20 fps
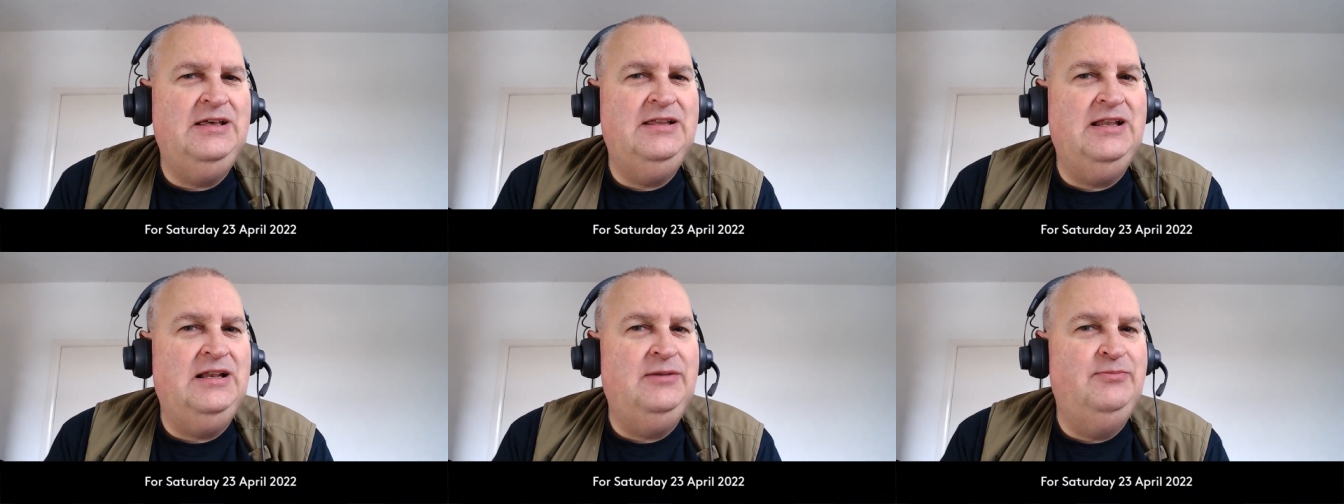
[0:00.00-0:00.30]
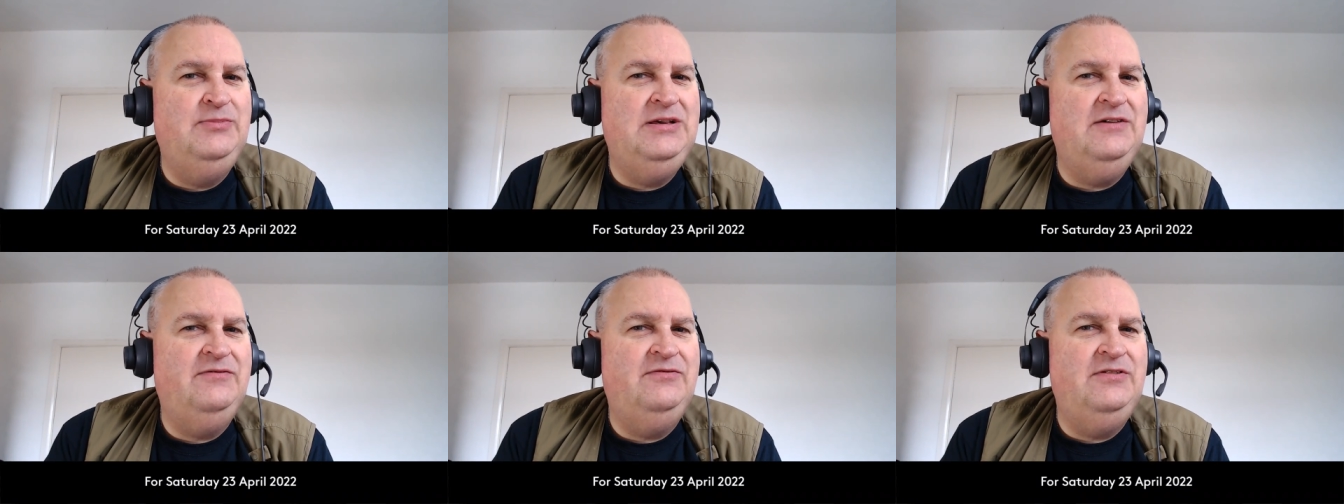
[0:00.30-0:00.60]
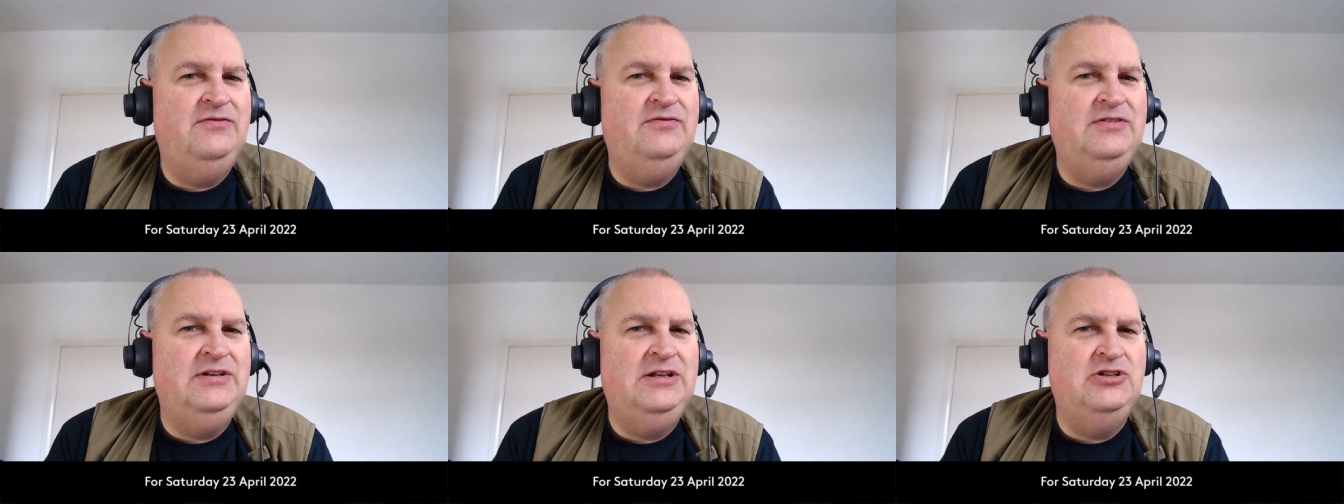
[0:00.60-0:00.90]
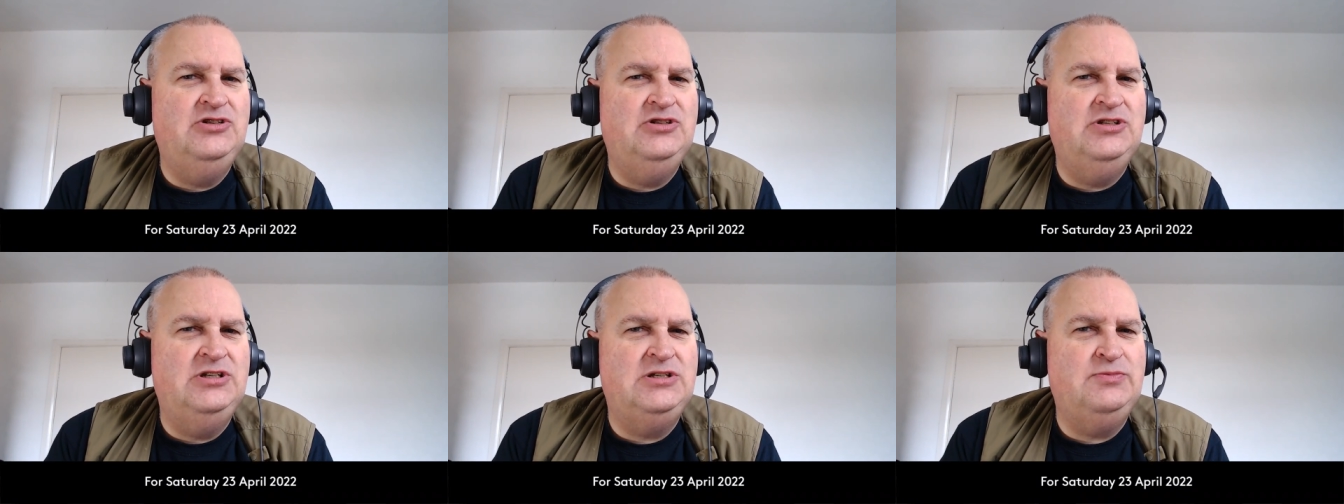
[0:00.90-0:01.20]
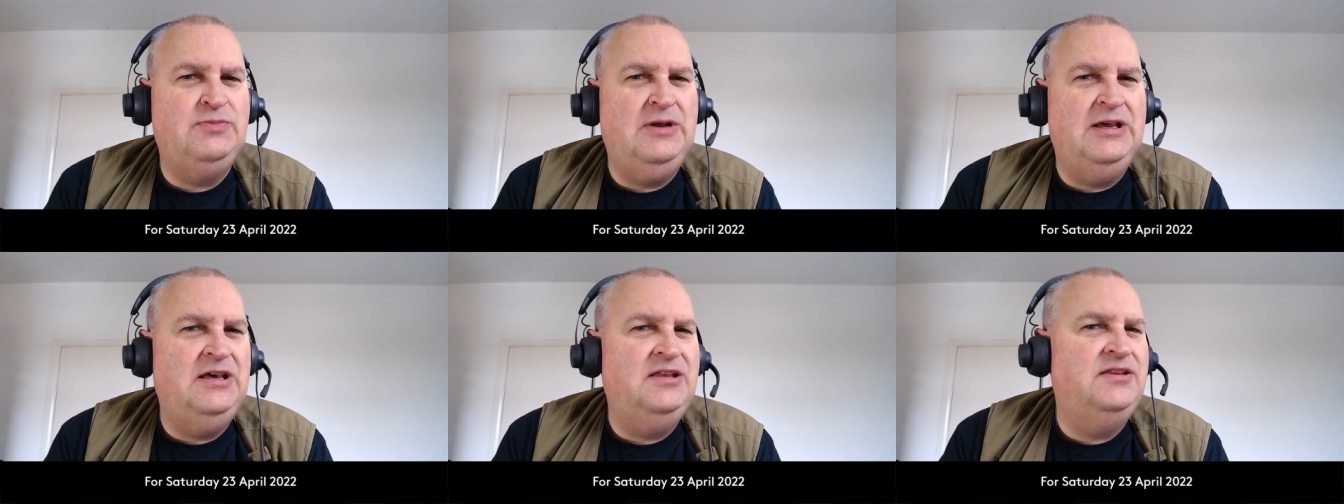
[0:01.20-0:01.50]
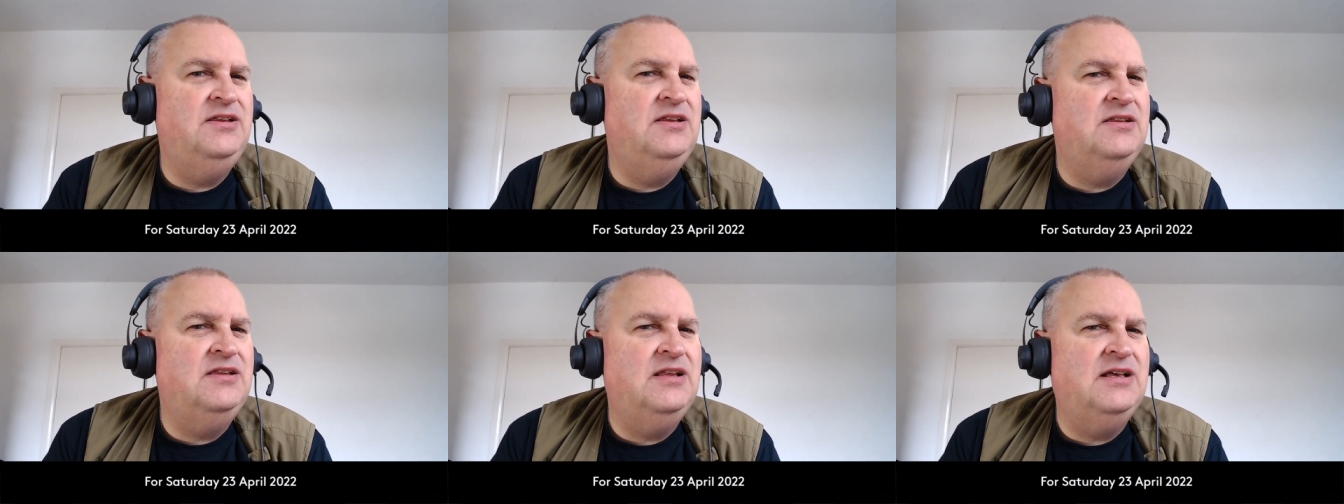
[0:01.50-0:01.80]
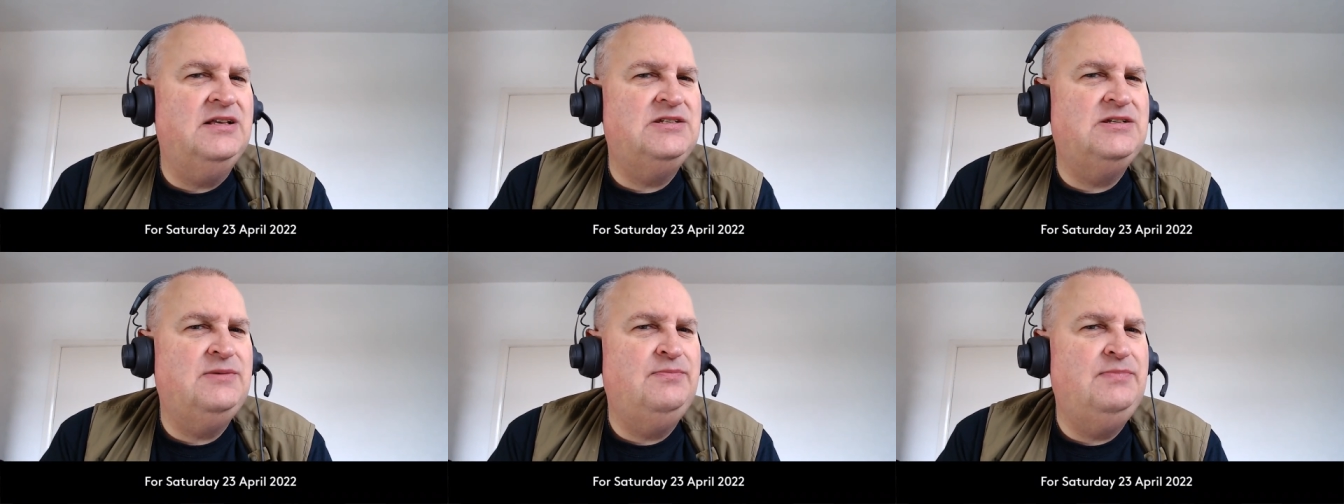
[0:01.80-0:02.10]
that'll be a 15-inch display. I think
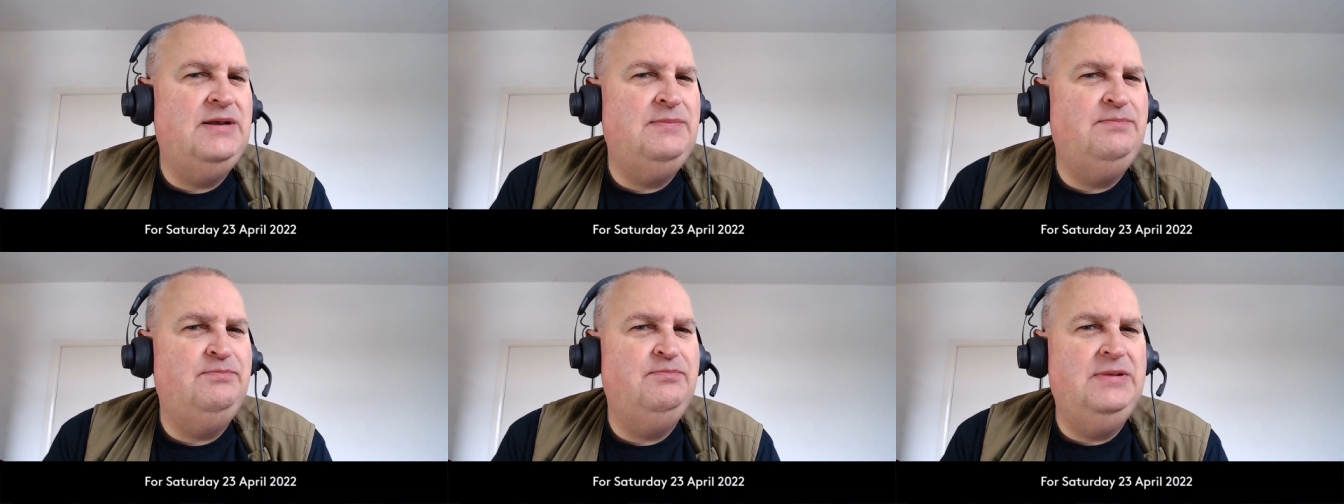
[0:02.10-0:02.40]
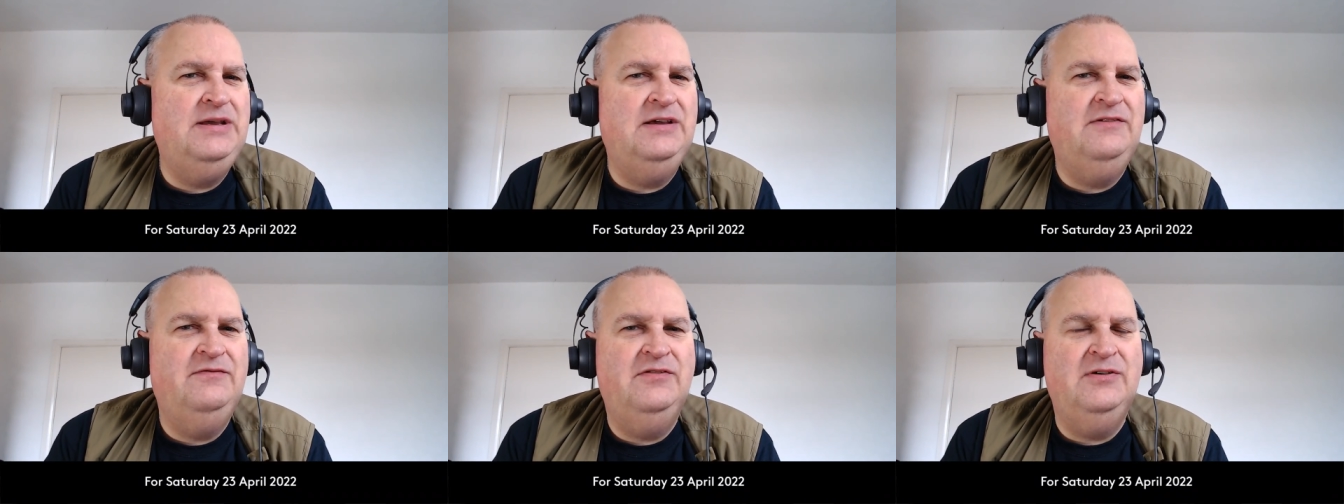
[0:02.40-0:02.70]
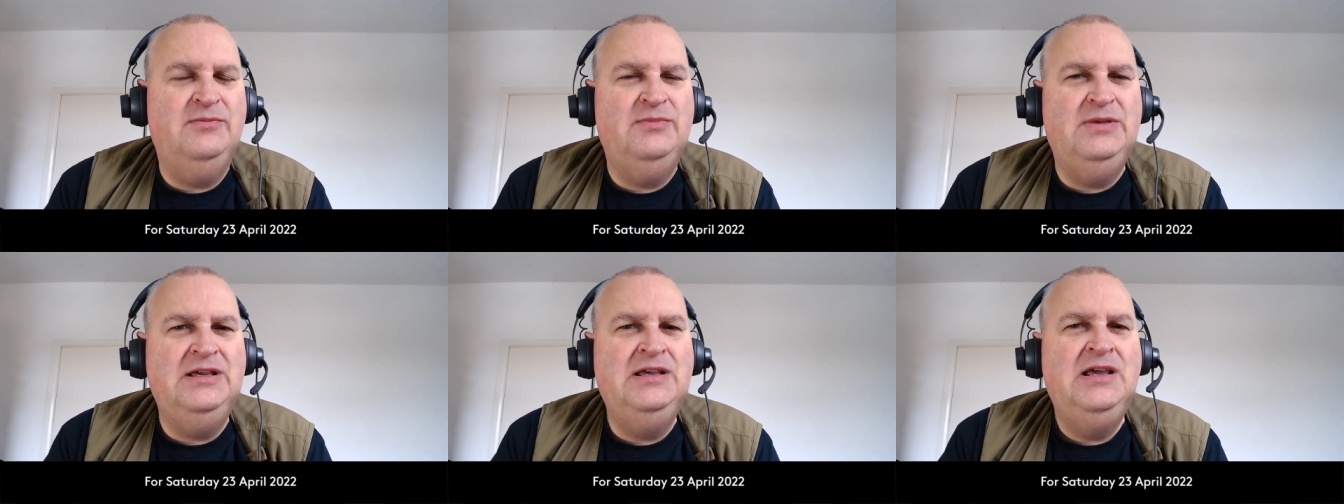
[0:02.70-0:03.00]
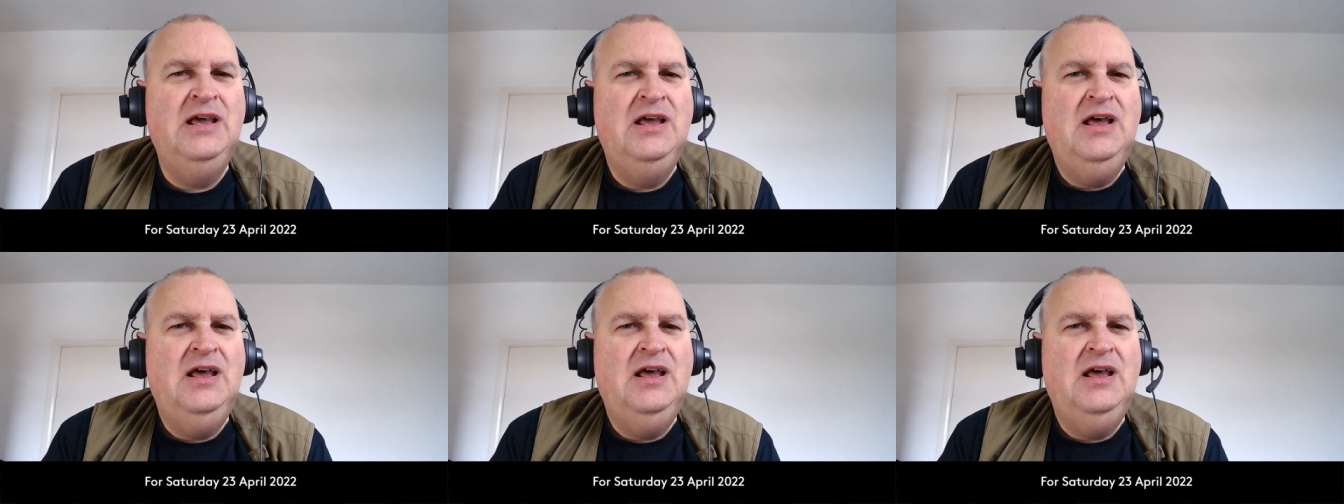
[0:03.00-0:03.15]
that's a bit big for me.